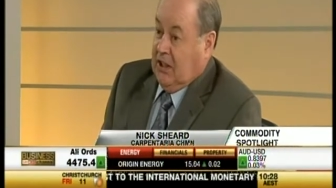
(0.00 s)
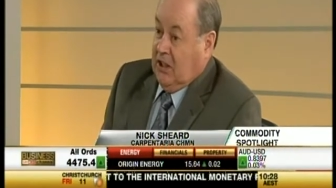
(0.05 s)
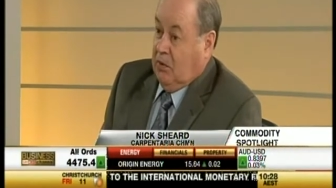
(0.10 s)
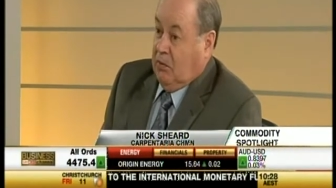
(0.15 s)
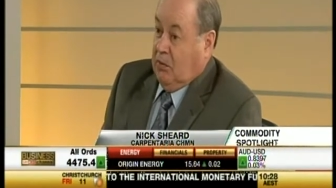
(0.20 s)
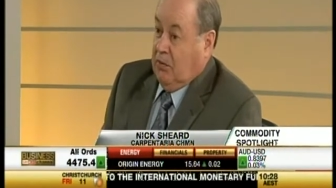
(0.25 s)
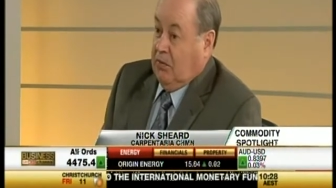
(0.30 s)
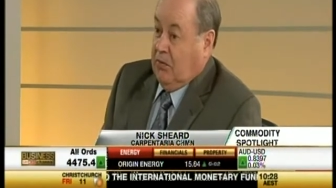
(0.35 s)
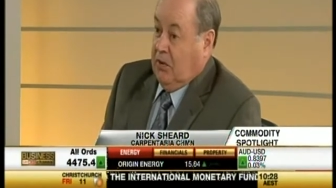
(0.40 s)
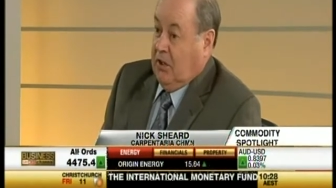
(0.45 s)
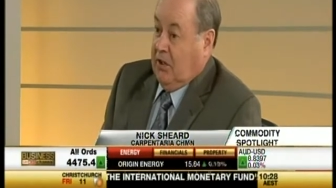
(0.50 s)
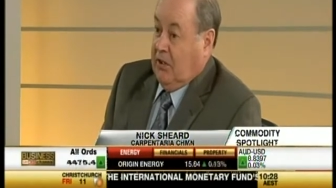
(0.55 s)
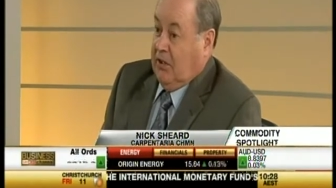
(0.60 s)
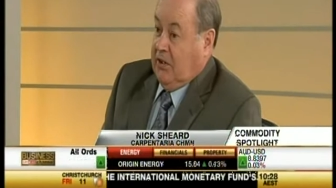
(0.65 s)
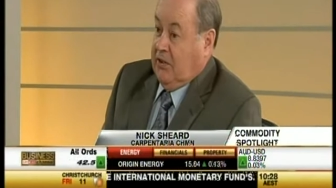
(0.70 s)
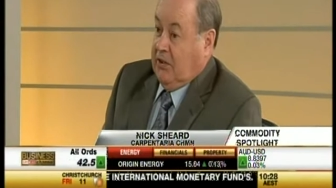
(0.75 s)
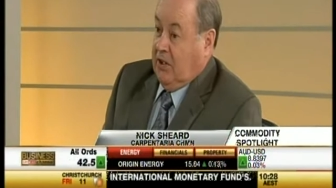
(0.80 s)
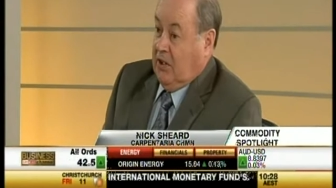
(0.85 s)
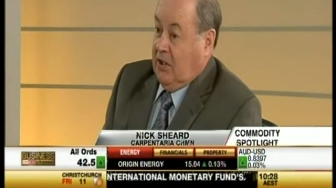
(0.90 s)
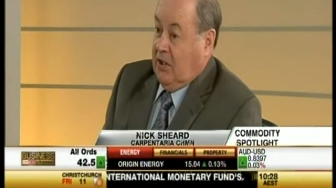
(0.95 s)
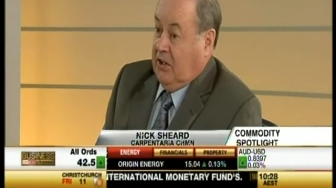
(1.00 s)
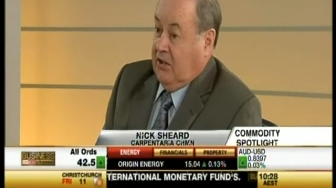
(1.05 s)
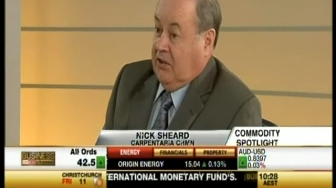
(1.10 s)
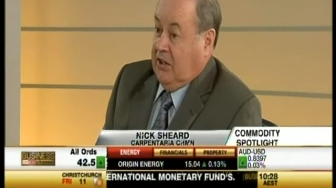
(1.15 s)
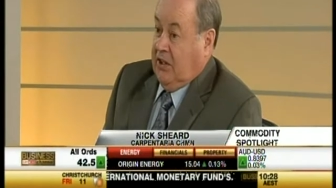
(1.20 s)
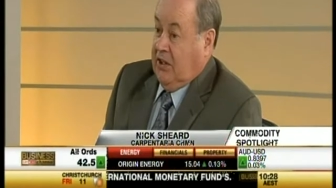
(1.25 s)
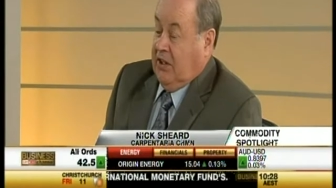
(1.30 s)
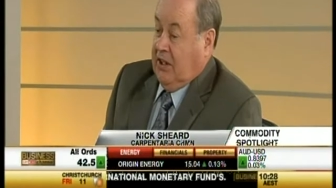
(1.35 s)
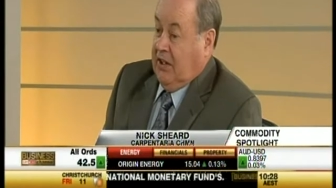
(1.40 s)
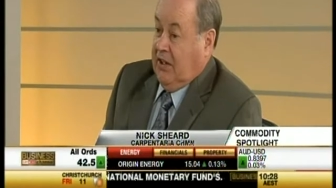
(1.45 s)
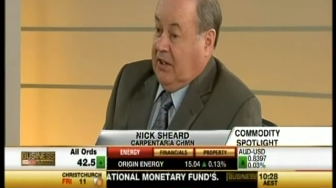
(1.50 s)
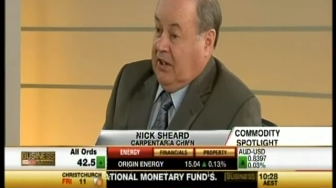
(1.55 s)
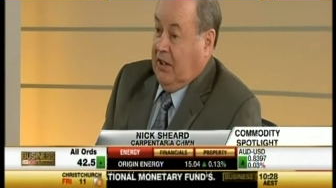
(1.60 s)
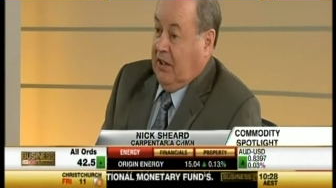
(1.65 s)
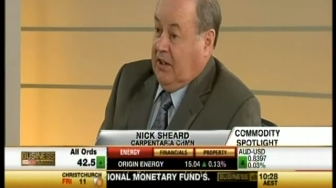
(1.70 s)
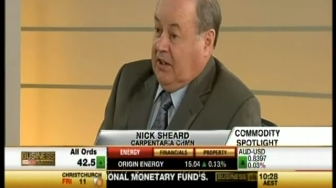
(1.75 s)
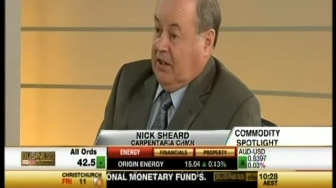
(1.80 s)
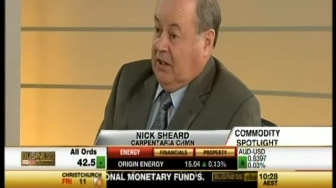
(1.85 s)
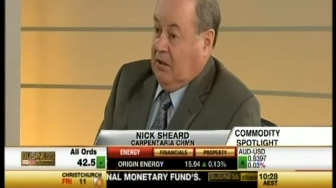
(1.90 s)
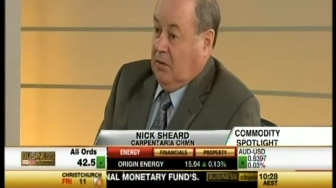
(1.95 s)
We follow the geology, and
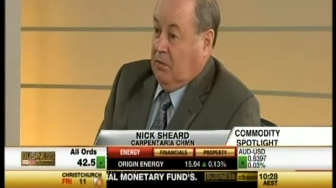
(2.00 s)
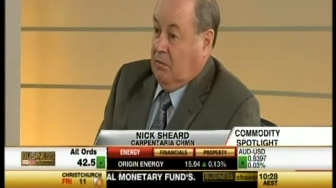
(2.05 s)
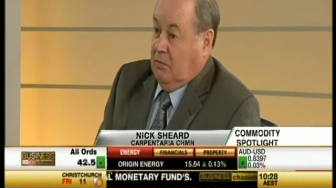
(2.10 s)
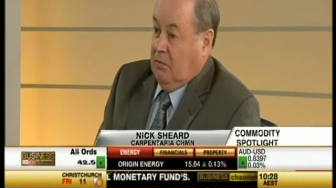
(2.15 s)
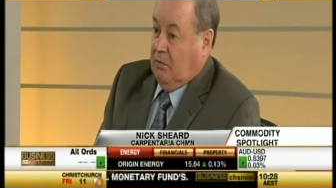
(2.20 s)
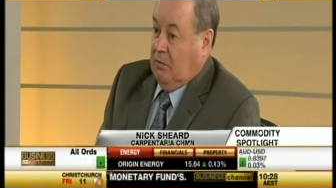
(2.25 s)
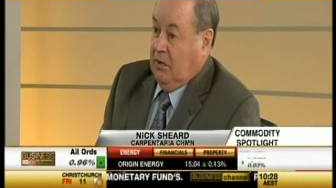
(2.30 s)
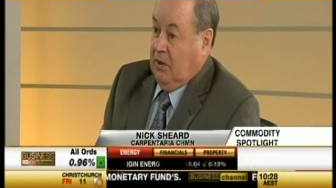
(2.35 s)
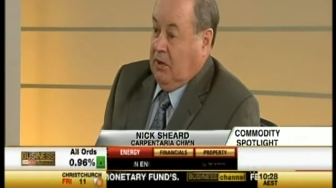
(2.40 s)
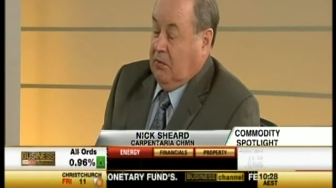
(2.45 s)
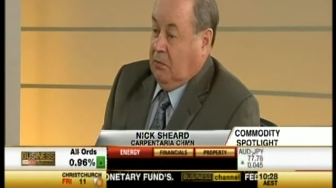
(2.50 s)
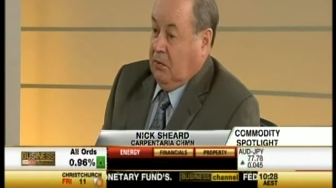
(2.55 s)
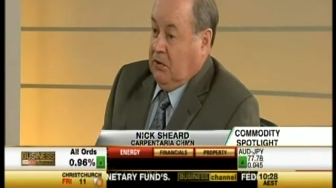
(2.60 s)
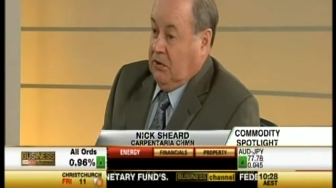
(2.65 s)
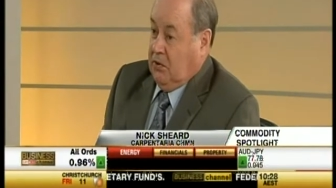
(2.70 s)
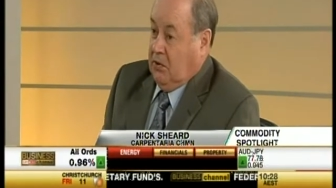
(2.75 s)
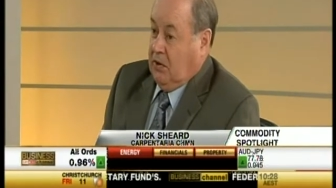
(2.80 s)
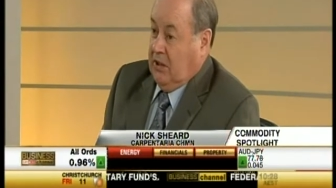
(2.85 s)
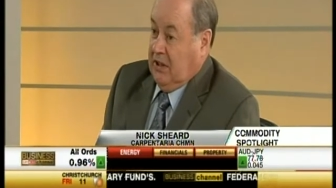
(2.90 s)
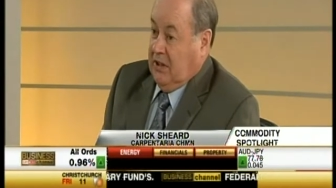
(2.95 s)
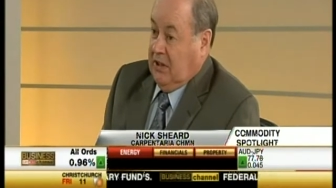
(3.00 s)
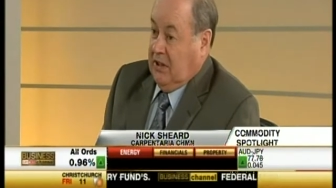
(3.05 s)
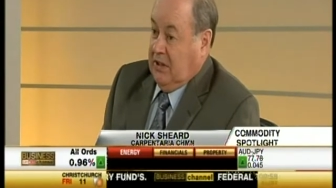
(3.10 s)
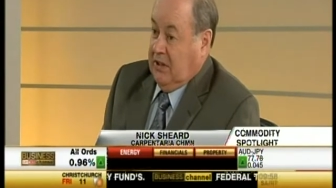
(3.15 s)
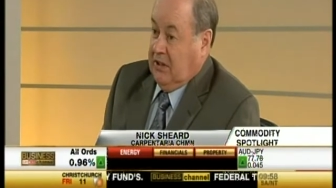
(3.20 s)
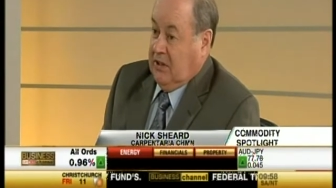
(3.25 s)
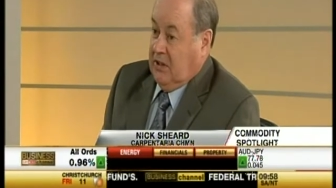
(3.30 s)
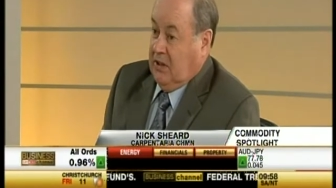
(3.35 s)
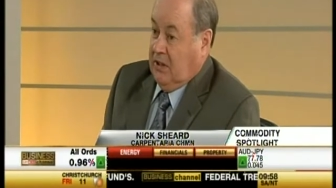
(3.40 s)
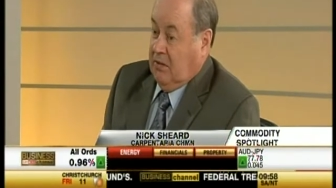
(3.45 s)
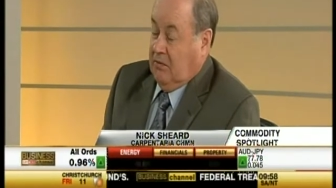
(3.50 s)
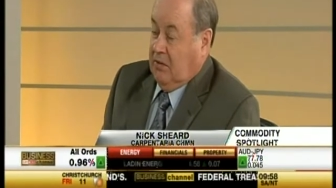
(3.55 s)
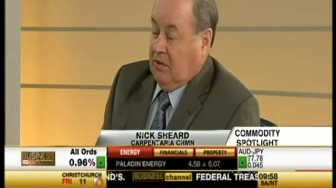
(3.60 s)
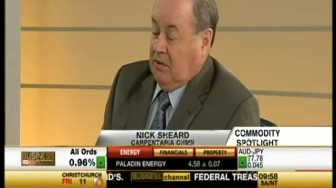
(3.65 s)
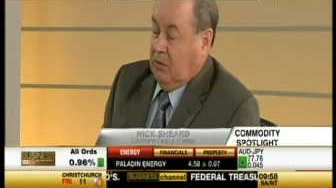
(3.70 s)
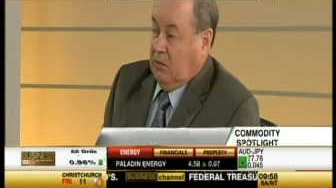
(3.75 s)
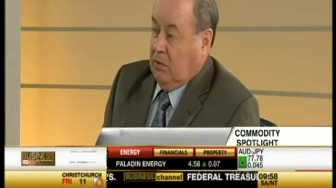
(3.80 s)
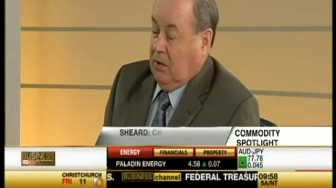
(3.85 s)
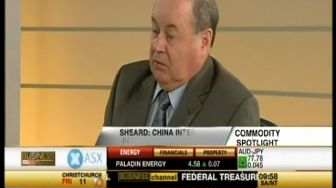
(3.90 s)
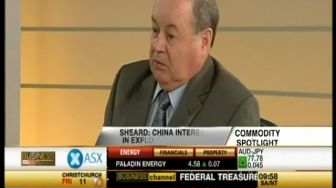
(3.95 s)
then if we do get a discovery,
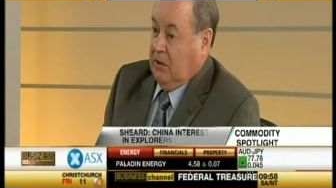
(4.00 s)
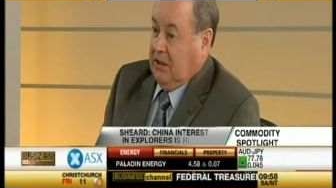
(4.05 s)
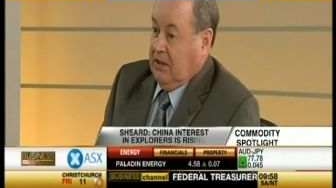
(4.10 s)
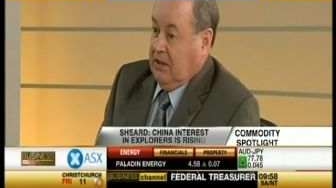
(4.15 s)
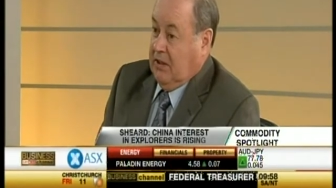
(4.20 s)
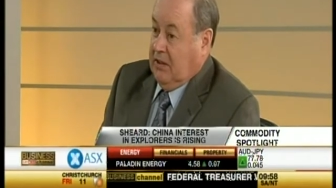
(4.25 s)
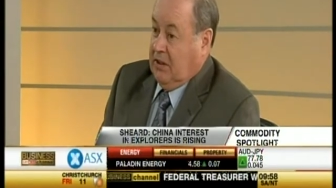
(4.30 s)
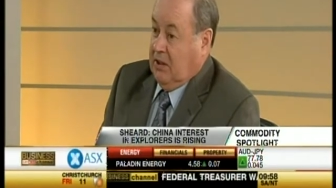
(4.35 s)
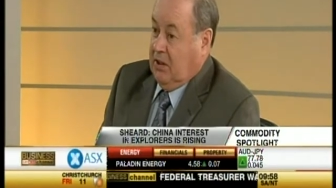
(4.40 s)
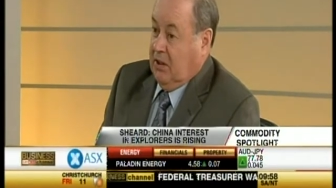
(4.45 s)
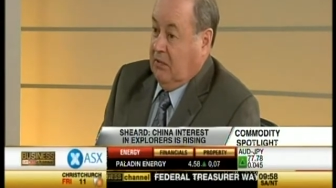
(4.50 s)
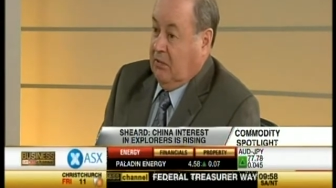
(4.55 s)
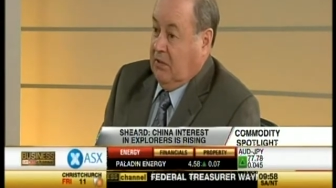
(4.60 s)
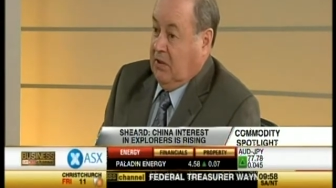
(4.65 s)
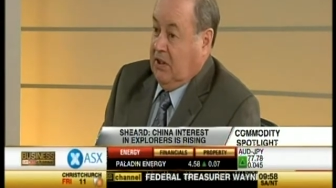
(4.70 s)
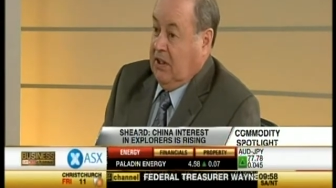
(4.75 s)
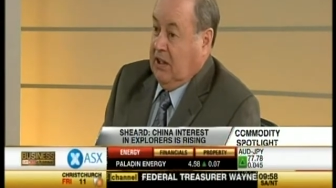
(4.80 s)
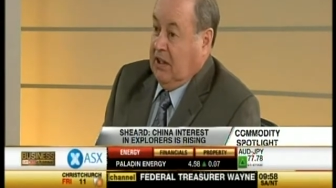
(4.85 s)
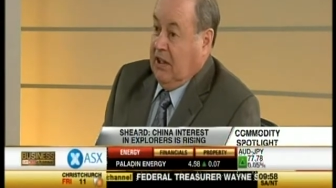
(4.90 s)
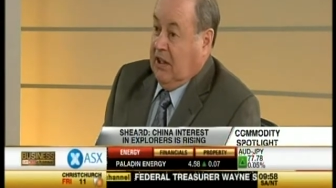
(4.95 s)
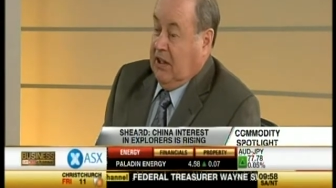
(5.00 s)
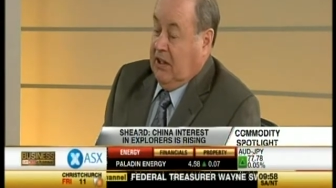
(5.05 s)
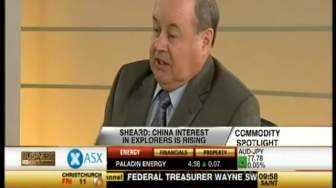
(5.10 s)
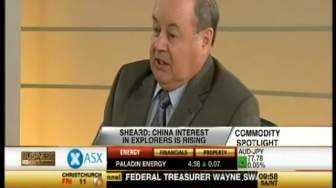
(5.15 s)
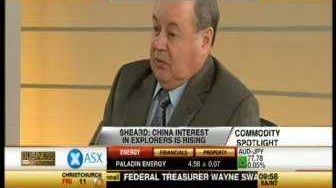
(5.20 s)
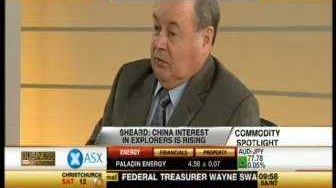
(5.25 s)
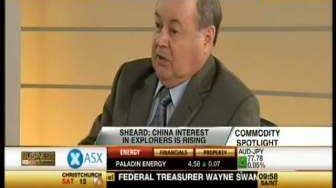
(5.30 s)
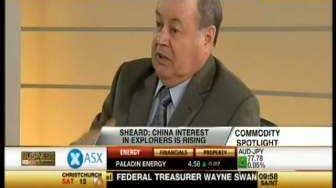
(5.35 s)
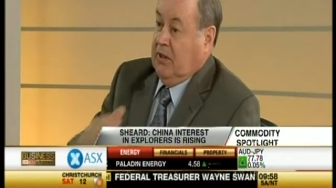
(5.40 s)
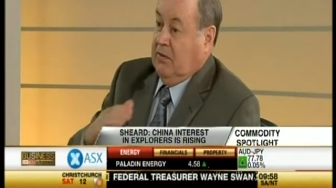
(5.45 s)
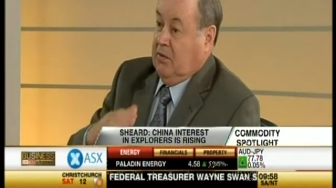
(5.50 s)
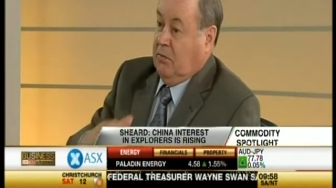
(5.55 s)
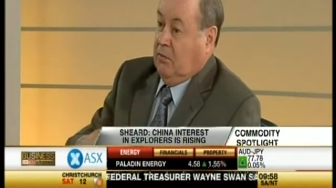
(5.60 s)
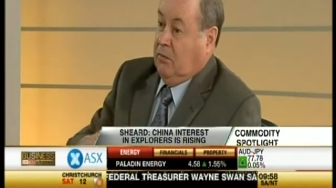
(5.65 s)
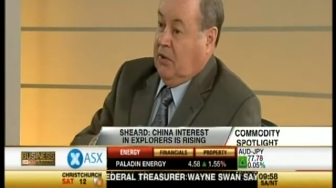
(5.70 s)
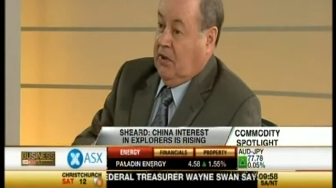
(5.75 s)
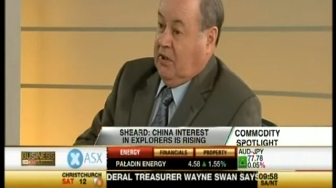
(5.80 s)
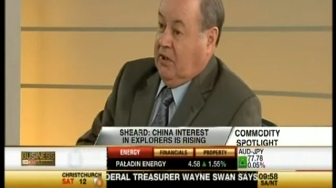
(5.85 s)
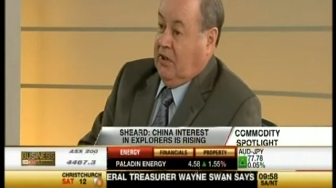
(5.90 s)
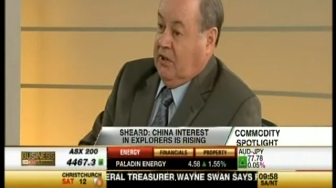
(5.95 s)
or when we get discovery, then we have to
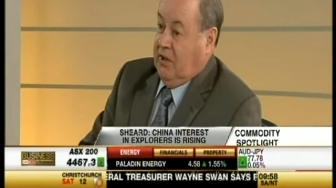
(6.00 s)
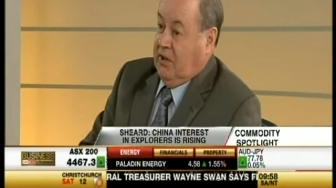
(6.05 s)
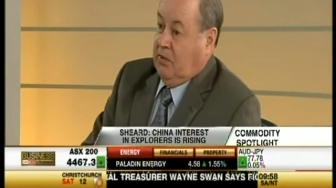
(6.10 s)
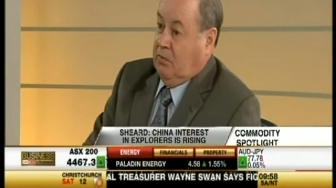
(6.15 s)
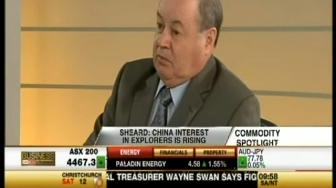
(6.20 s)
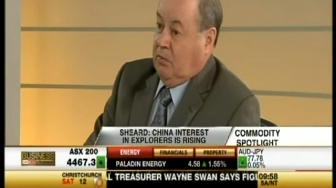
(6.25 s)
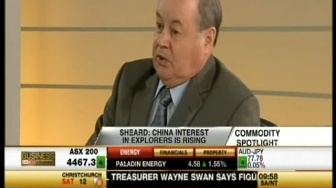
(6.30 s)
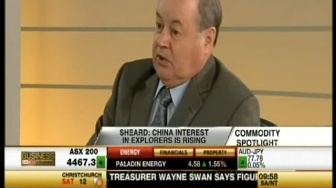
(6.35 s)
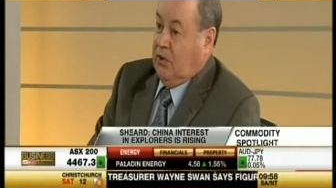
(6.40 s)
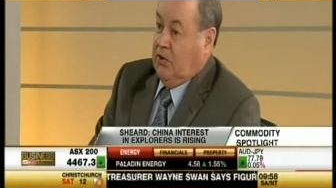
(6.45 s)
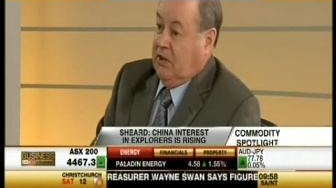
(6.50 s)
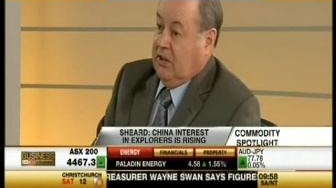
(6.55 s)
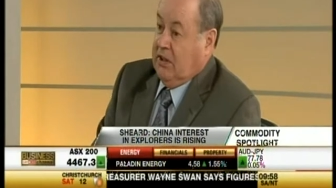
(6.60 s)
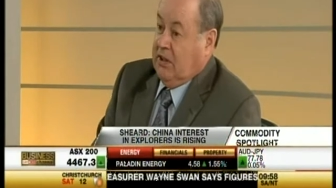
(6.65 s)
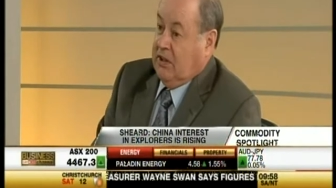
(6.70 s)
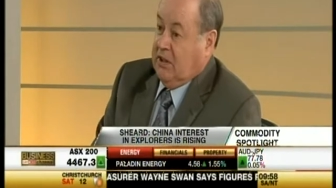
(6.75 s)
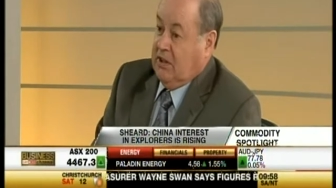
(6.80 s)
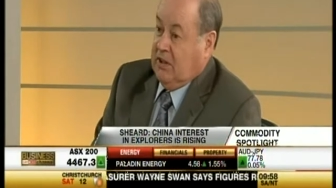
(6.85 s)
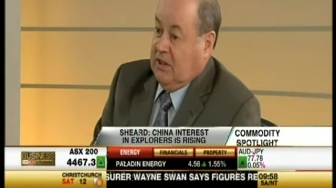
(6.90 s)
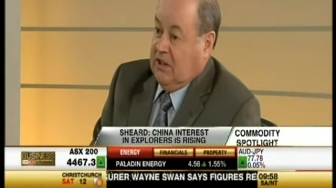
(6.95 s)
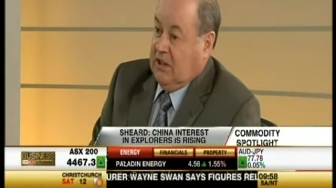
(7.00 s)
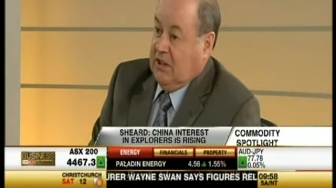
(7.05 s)
prioritize projects.